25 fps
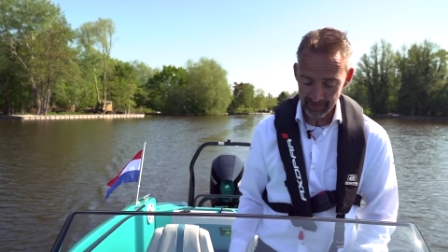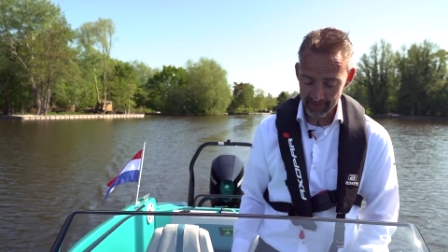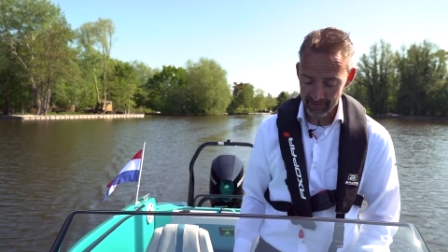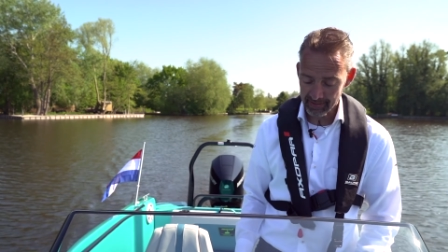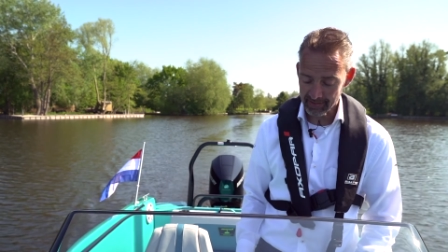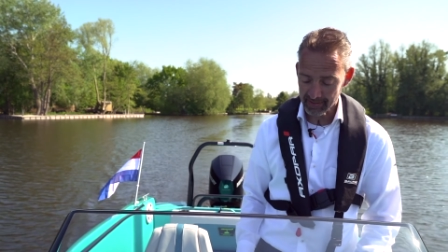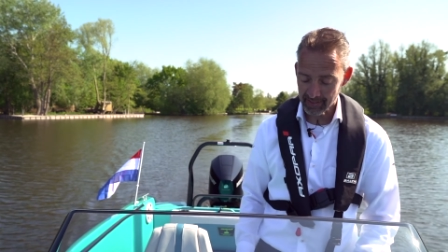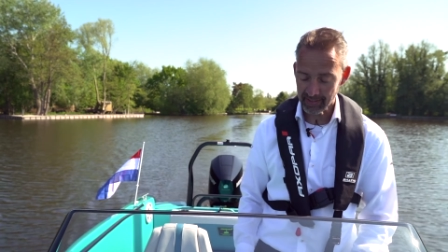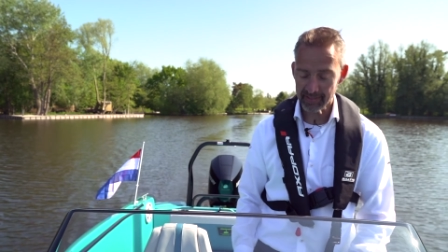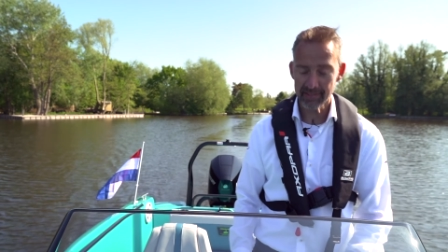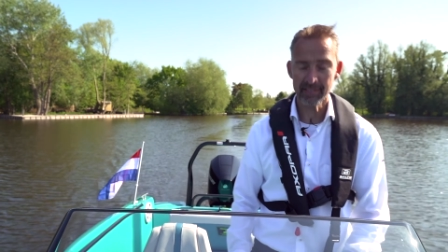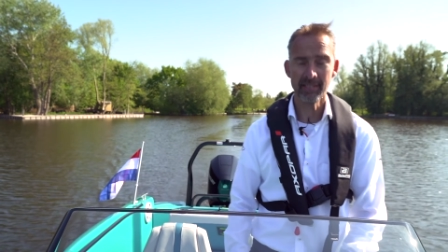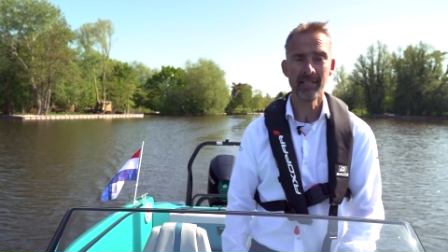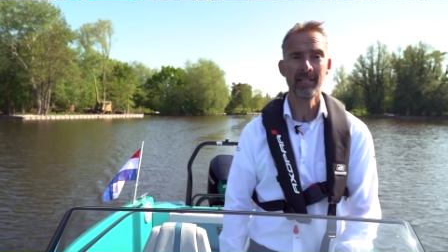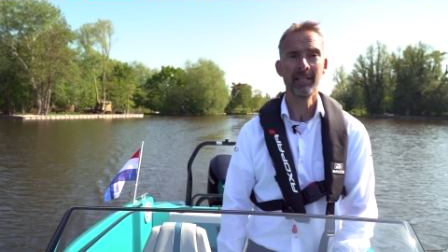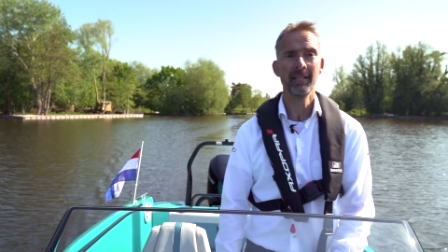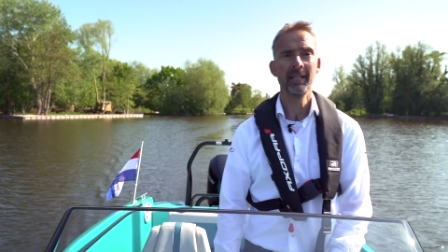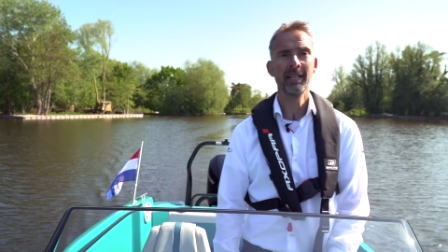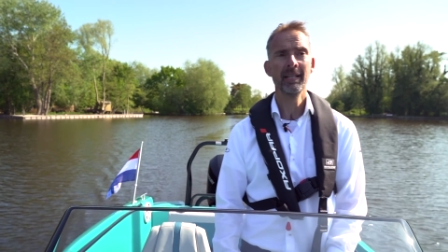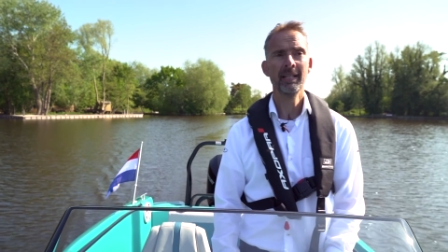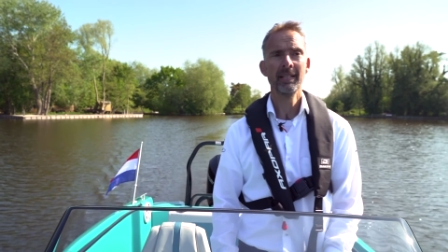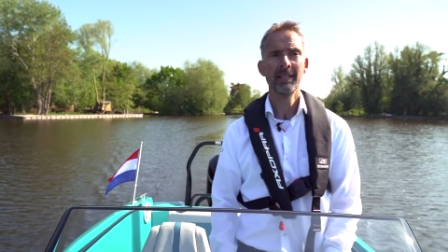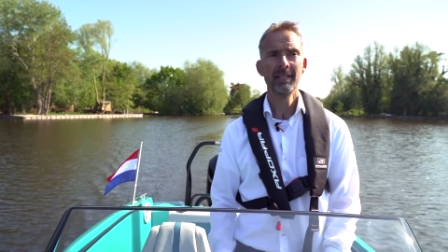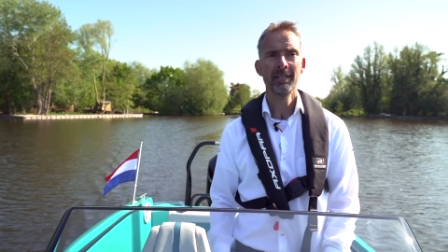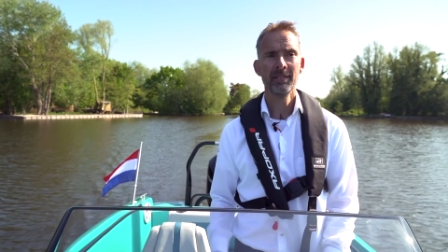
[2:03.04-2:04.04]
this is a
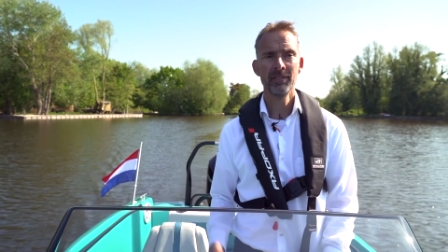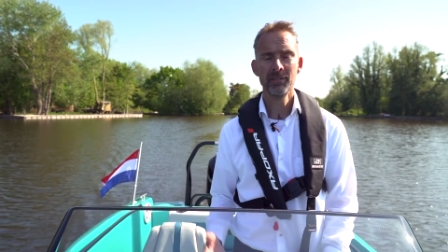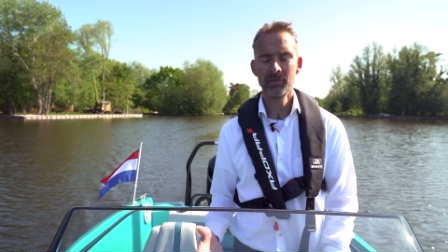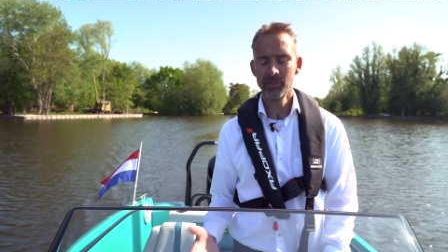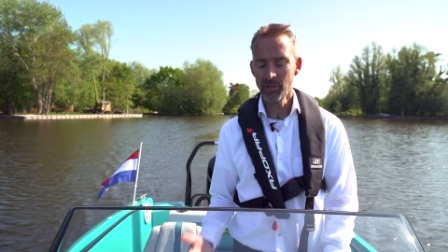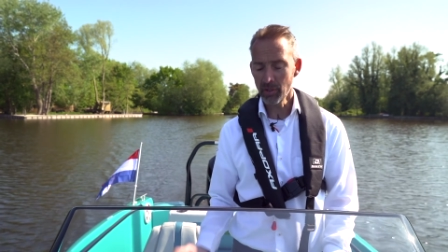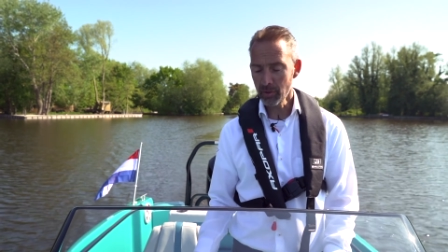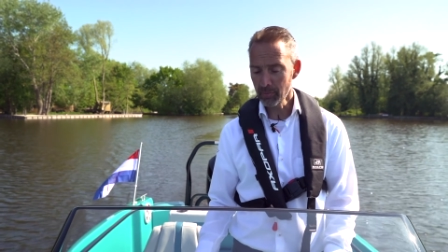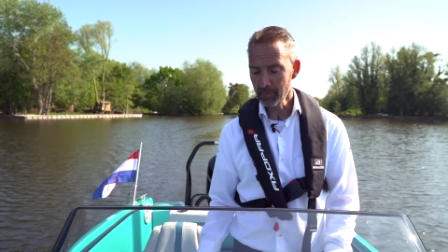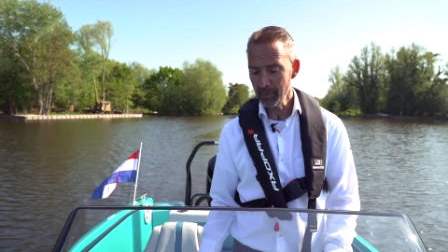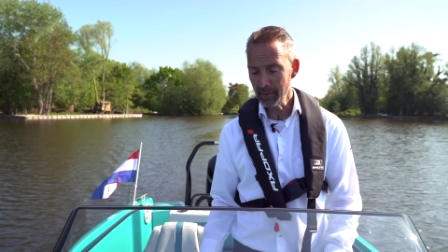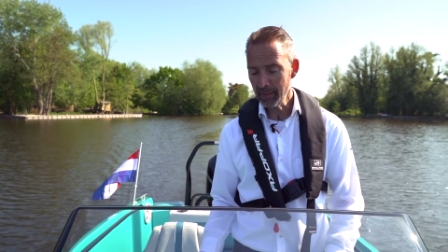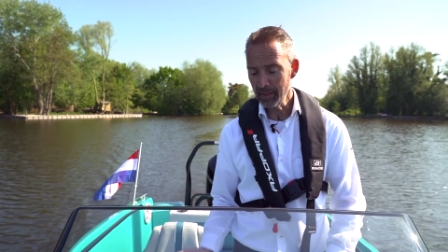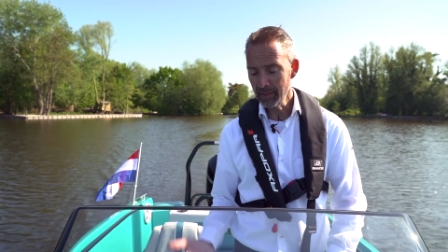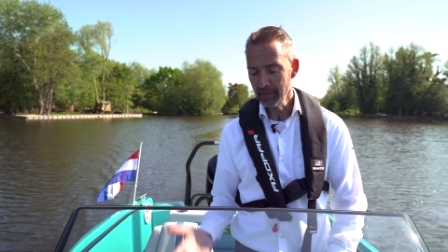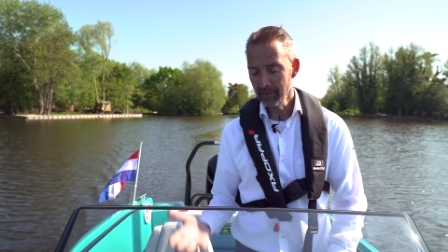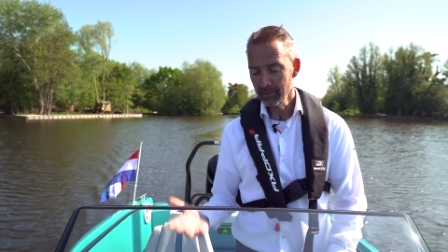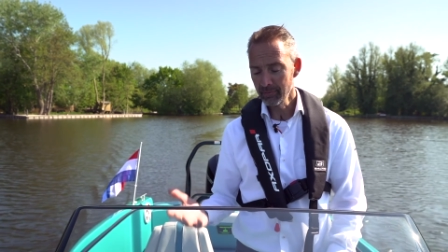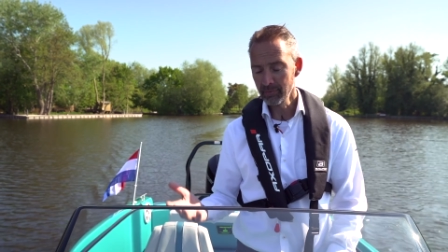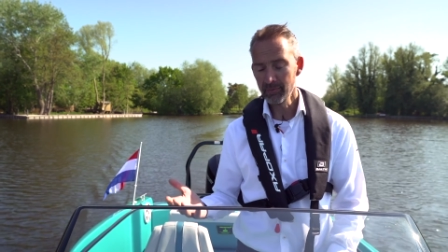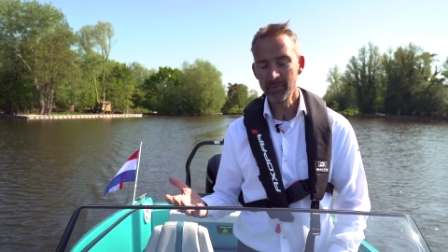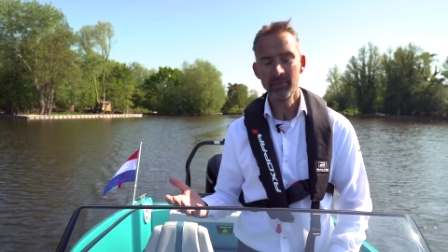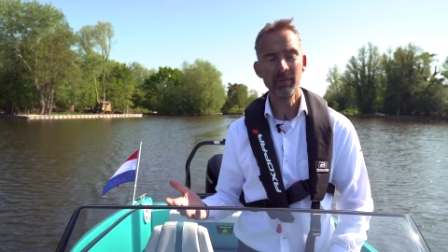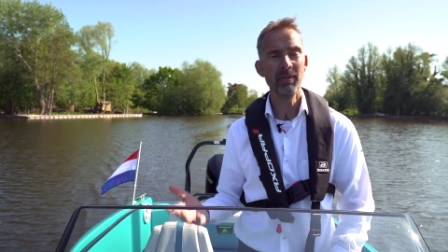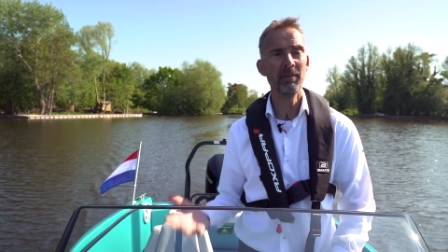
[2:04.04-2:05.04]
Jobe
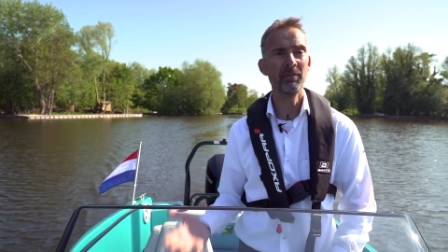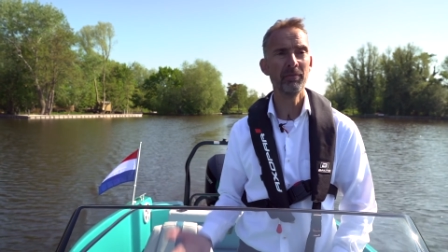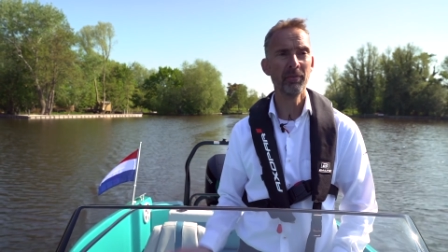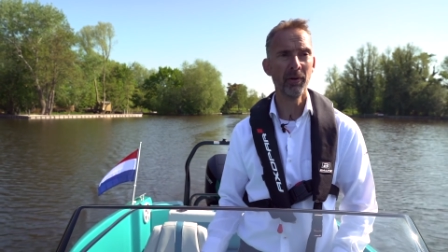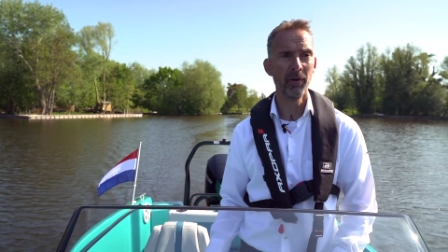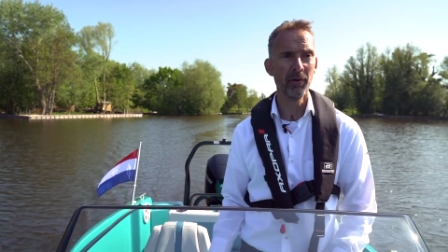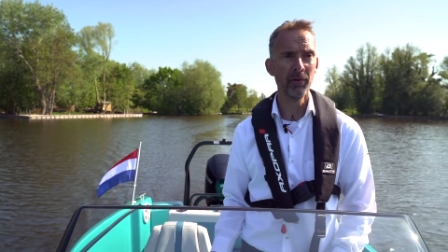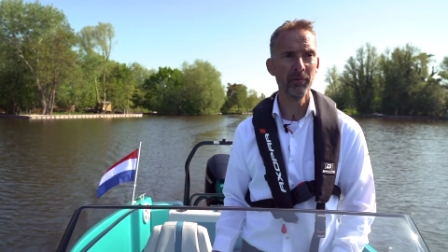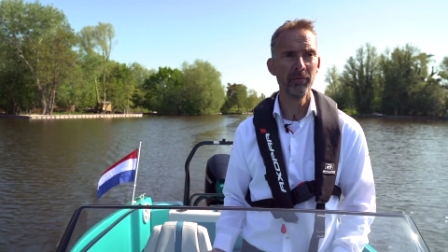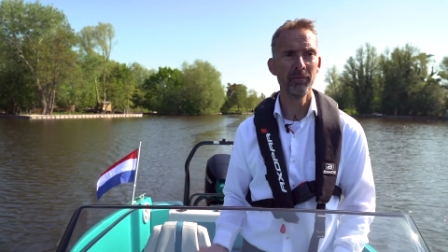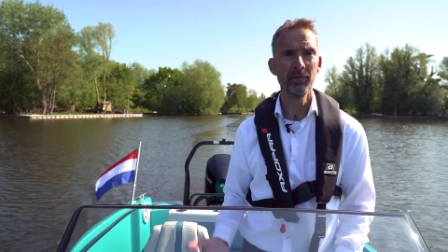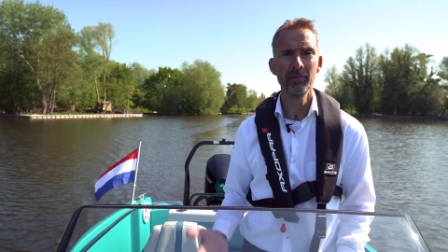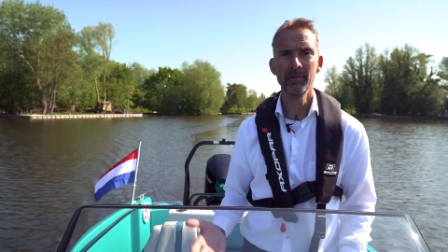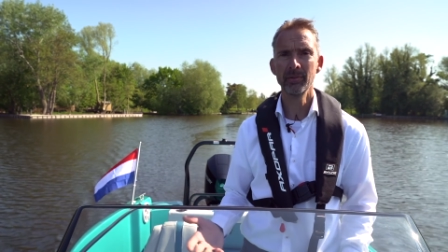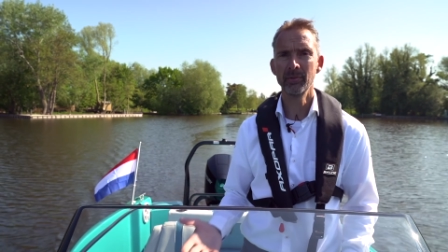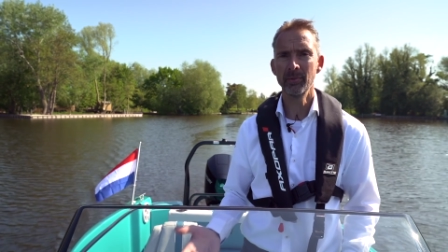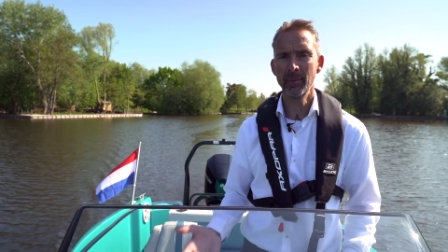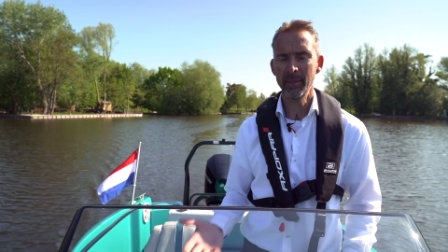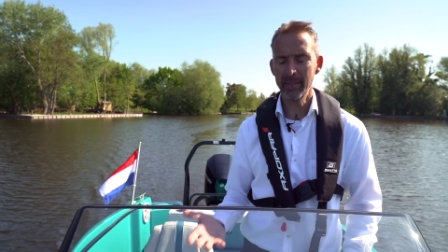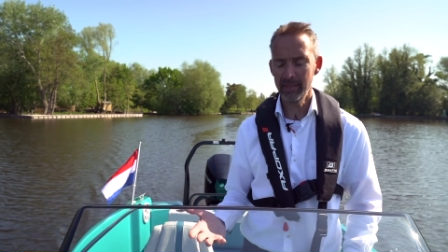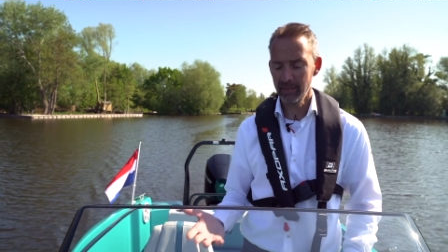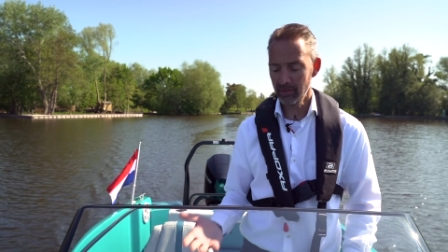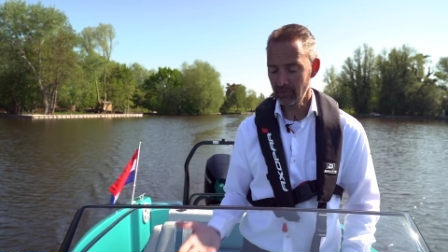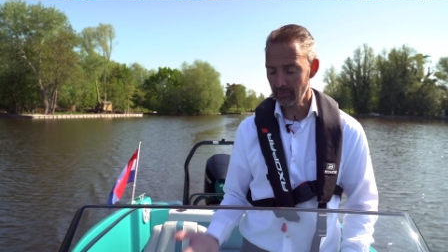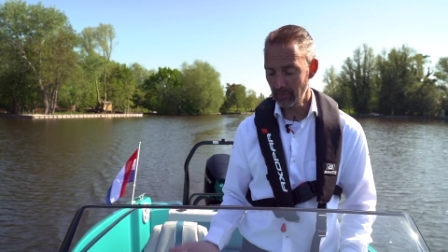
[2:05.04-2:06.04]
Revolve
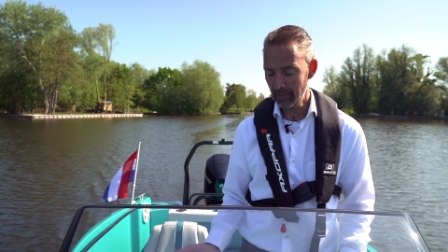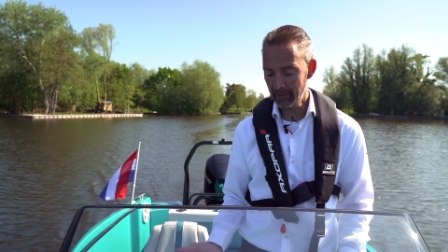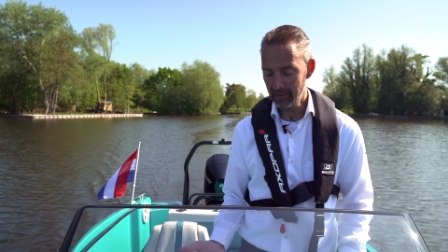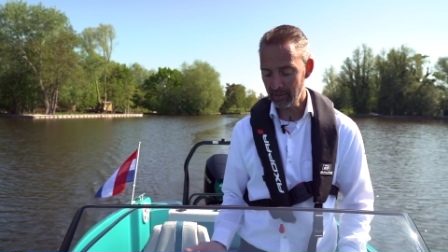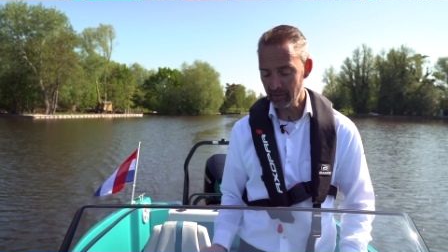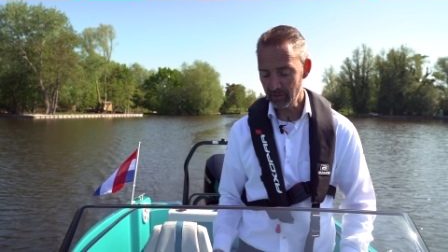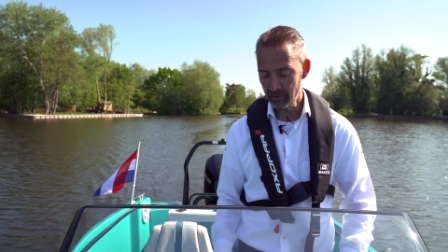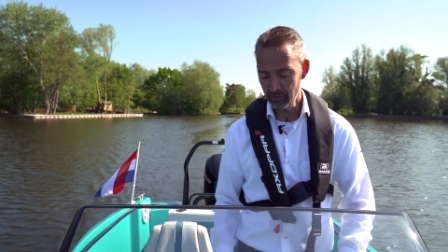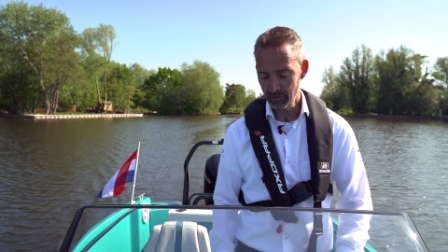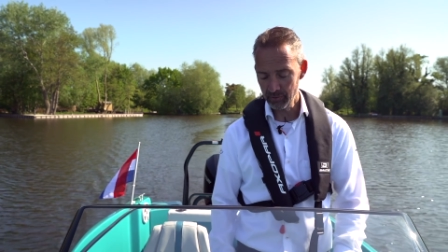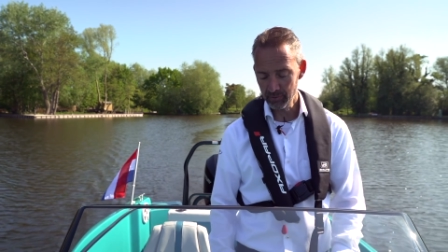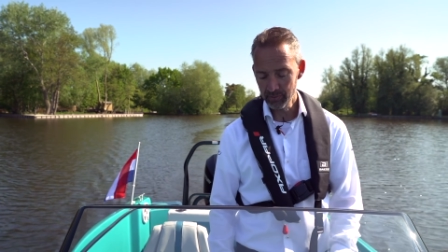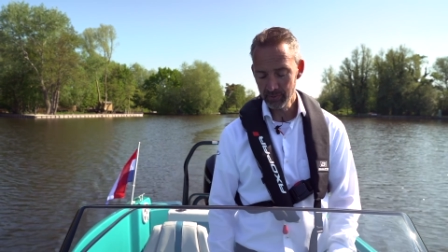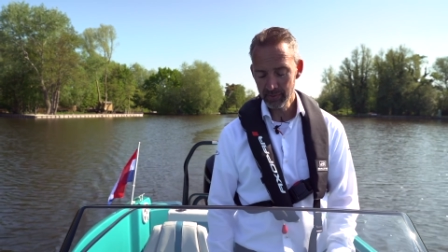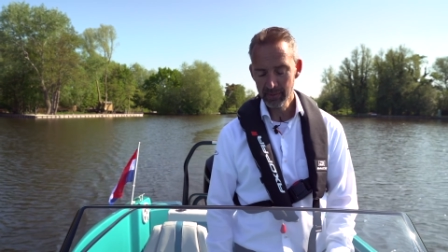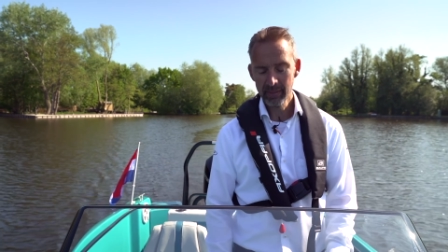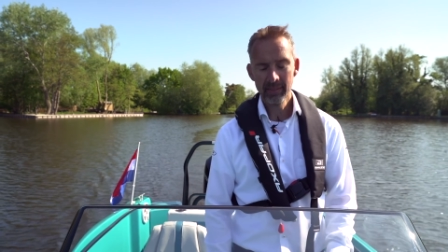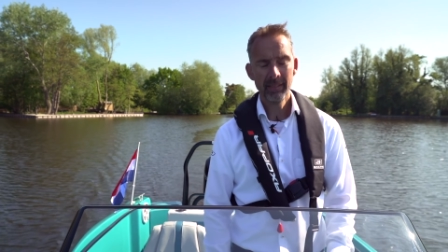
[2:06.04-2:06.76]
2022.